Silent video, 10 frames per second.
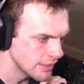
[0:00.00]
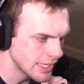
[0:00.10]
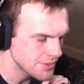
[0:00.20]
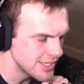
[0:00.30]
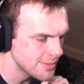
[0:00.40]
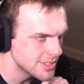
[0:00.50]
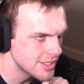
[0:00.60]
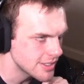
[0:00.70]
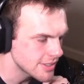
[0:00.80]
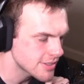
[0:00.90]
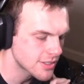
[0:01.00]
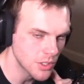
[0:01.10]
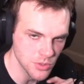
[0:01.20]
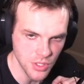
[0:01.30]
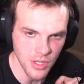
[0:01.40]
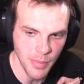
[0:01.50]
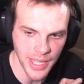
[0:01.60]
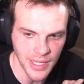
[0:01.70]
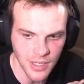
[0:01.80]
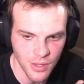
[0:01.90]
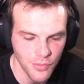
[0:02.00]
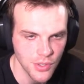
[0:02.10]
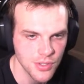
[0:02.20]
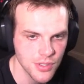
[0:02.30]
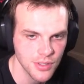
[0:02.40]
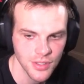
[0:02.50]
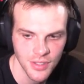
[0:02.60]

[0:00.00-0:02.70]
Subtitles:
Now, CMC is closer to the back end of the first.